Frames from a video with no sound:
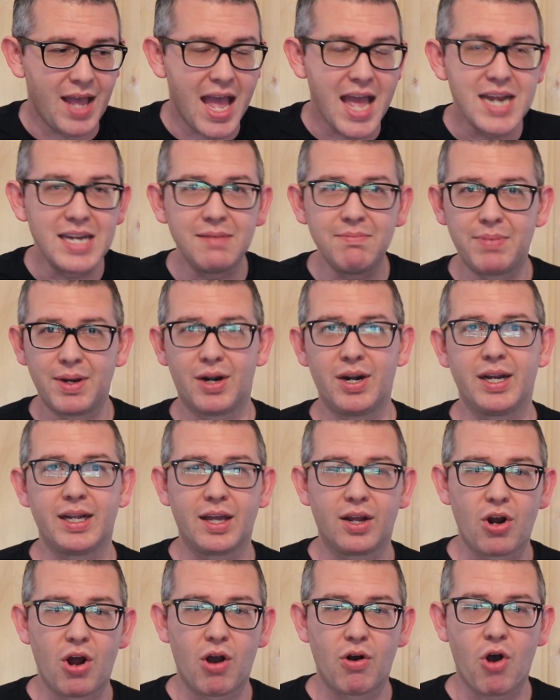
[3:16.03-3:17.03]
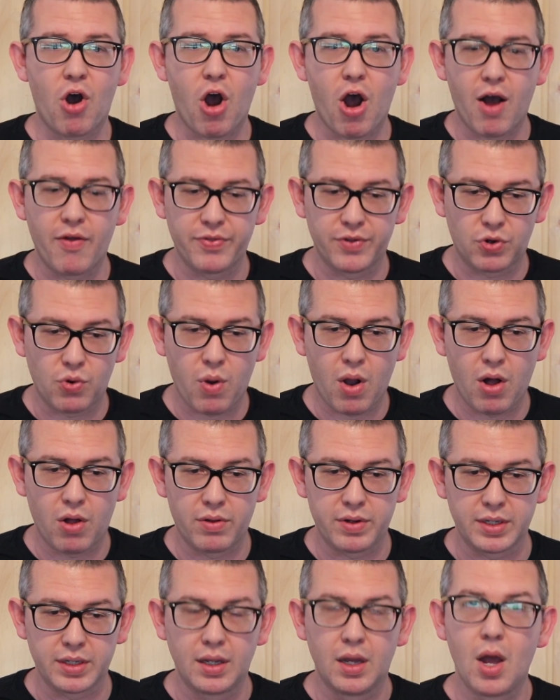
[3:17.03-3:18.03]
any bearing at all on the
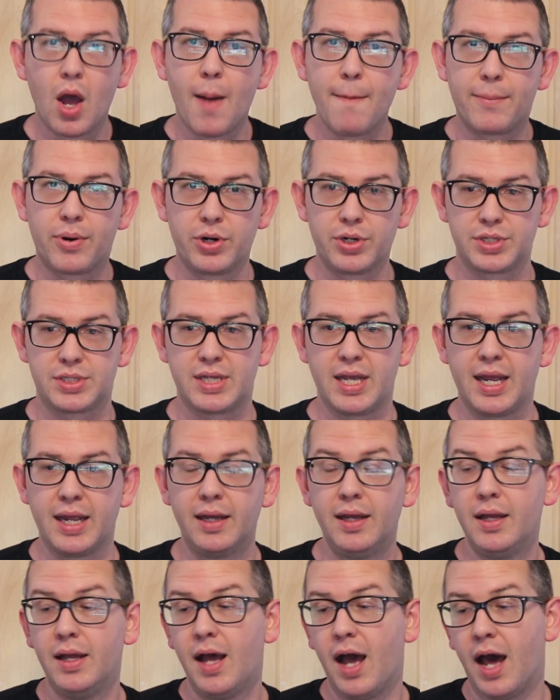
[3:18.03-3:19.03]
quality, per se.